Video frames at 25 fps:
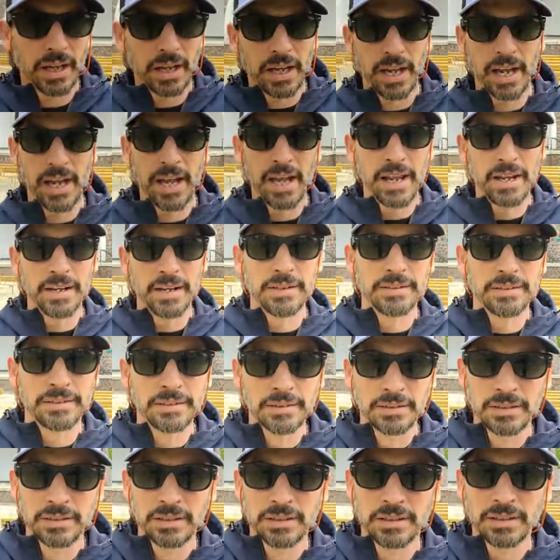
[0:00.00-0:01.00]
And
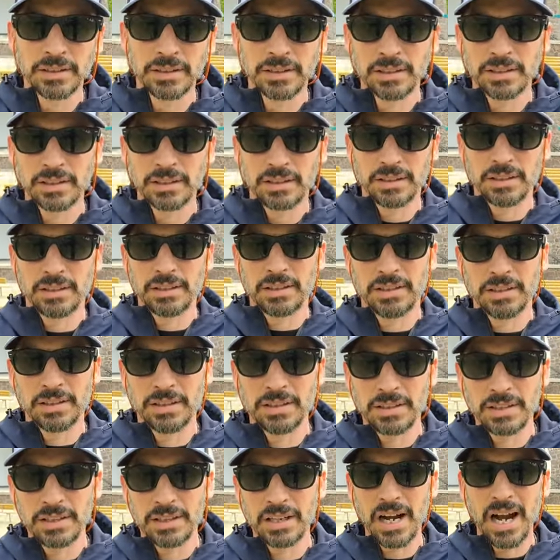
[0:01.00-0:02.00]

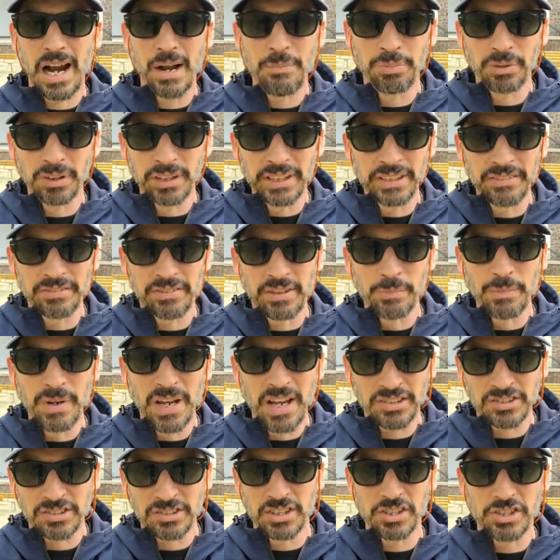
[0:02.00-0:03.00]
I believe the
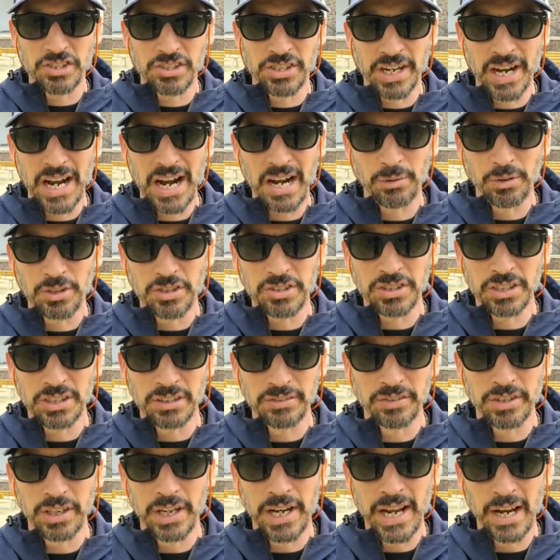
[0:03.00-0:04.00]
message that I
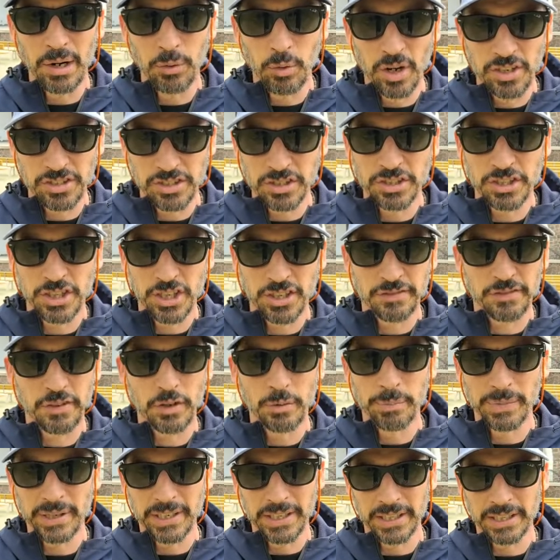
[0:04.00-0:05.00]
received today wasn't just
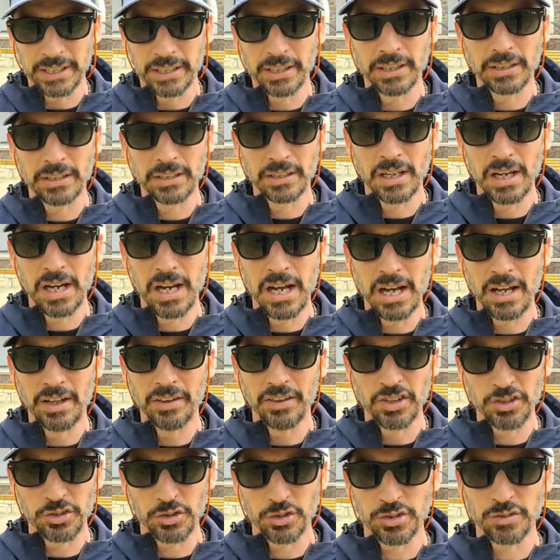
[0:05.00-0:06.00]
for me.
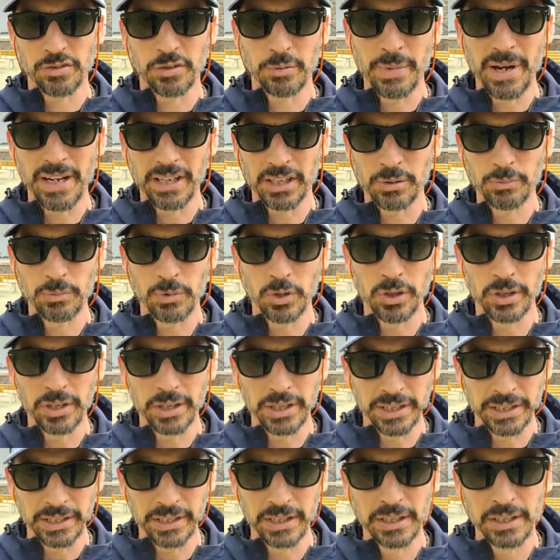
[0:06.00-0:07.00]
This is for my
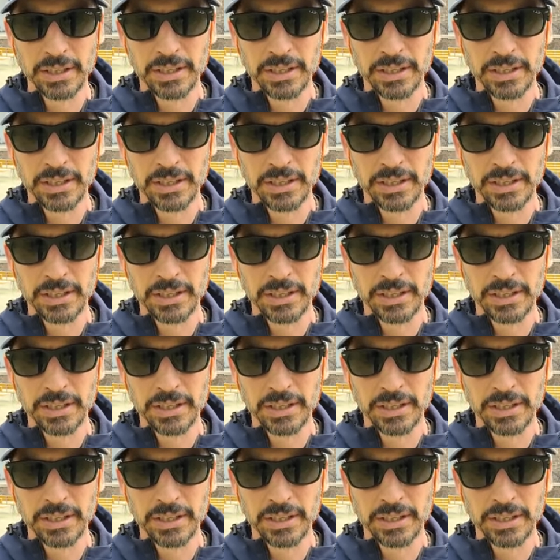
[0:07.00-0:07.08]
community.